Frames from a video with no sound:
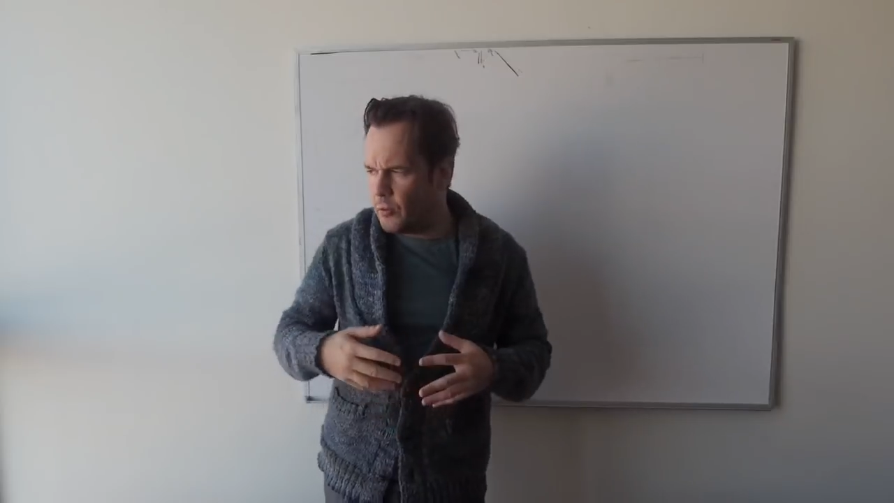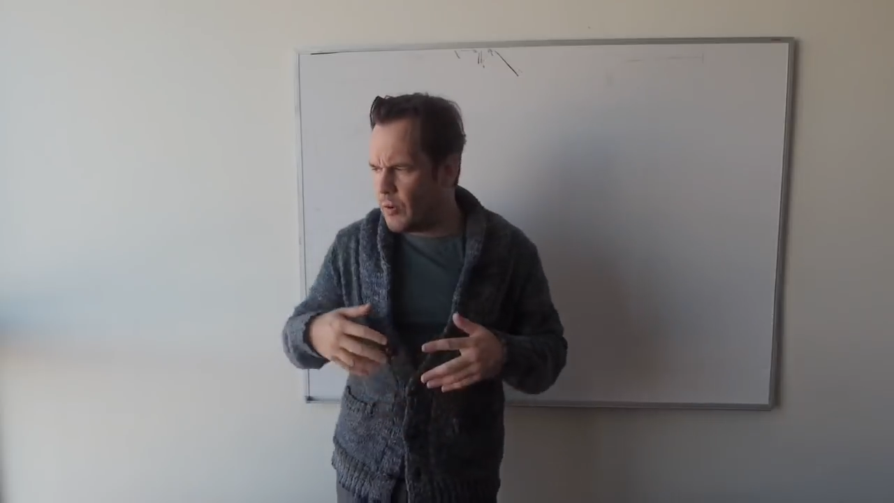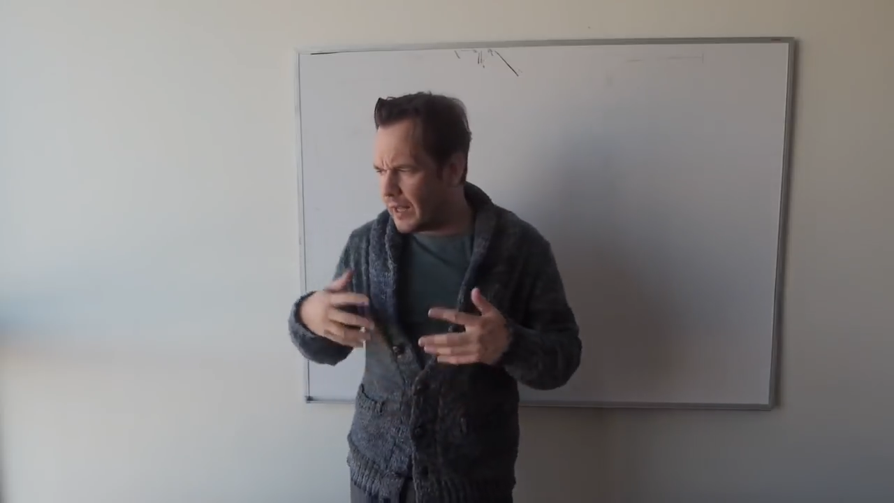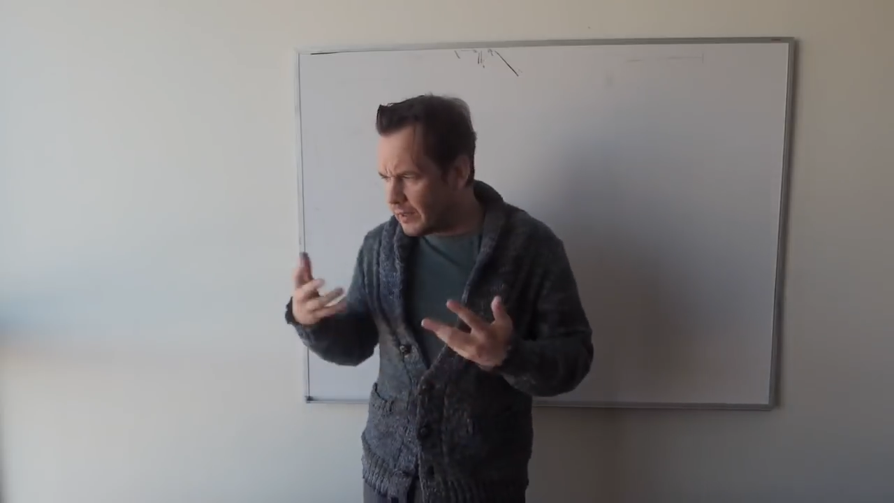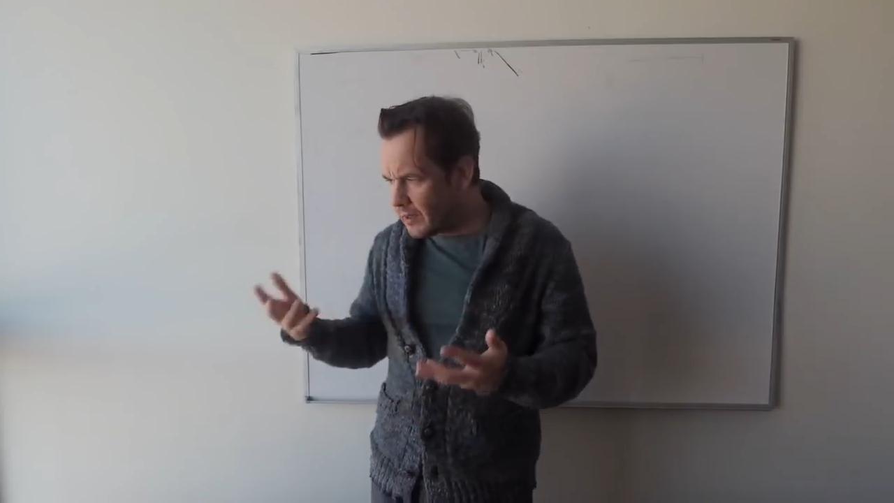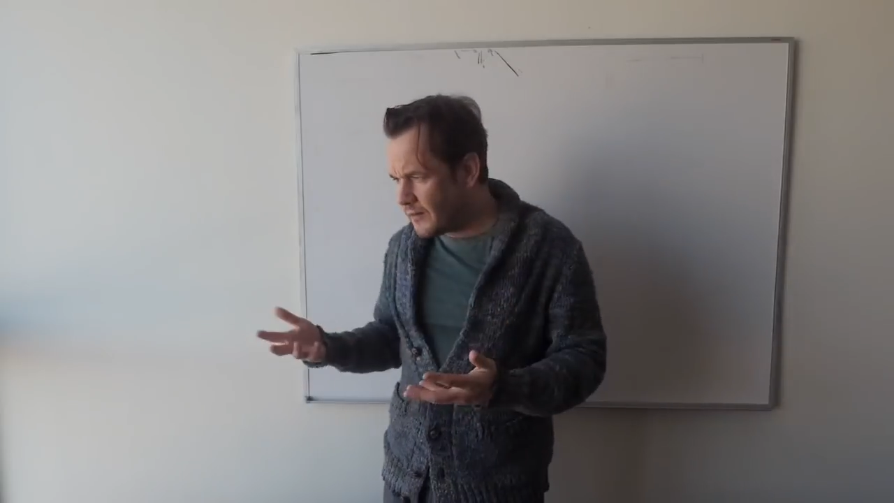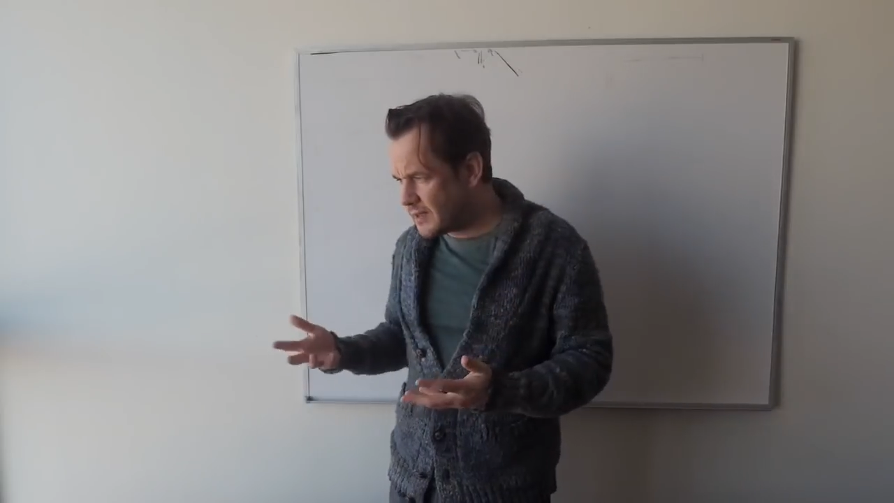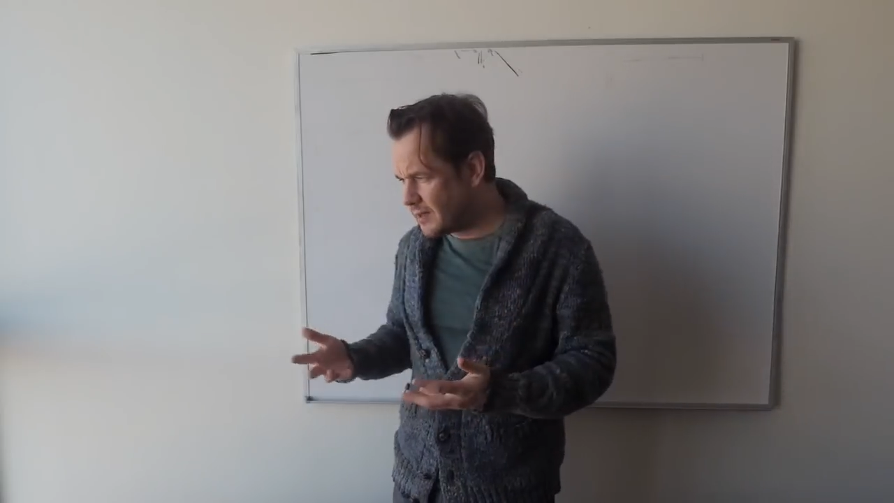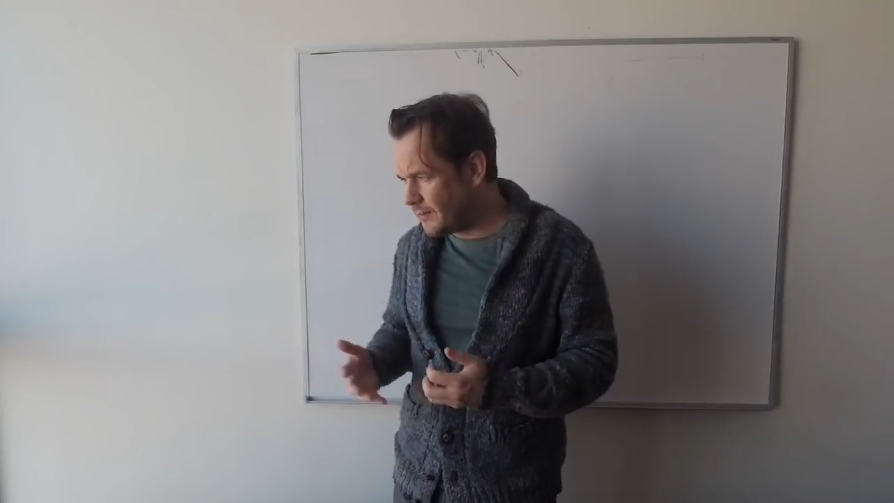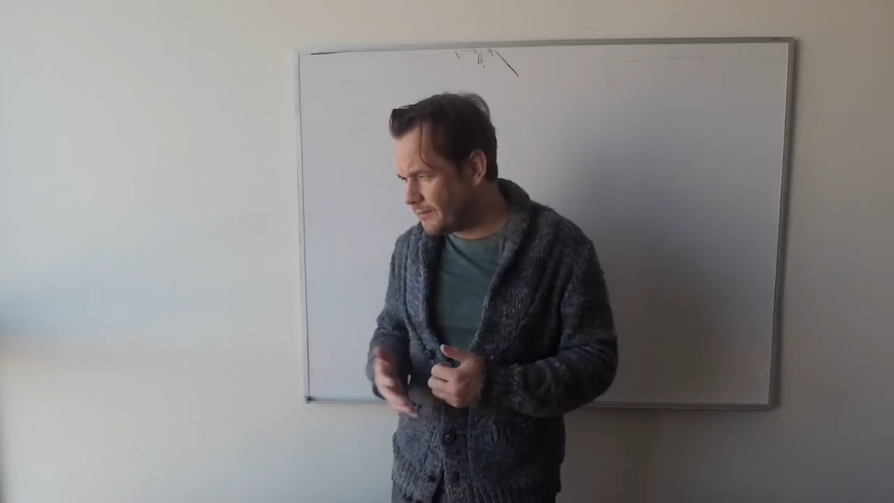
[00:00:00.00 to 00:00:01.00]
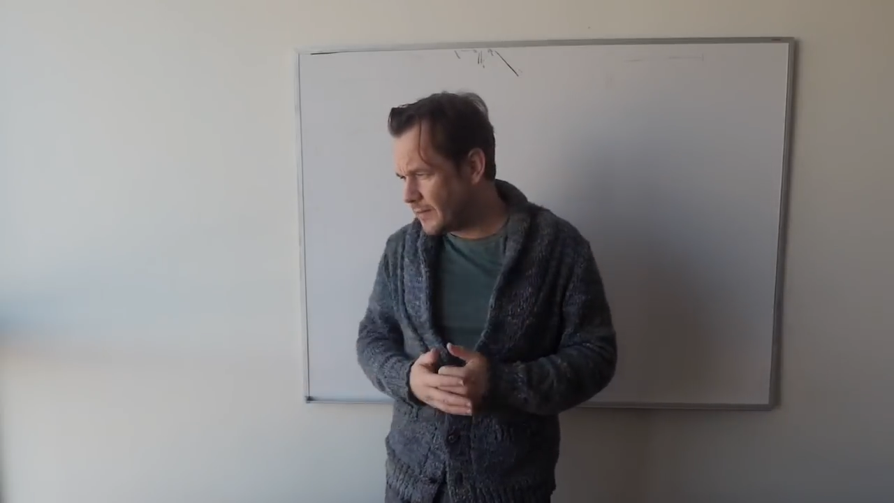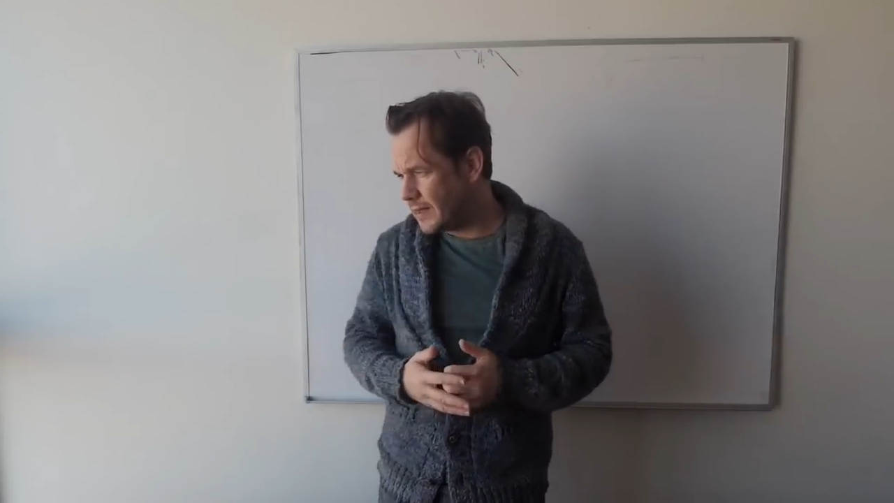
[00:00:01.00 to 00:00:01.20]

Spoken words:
relativism,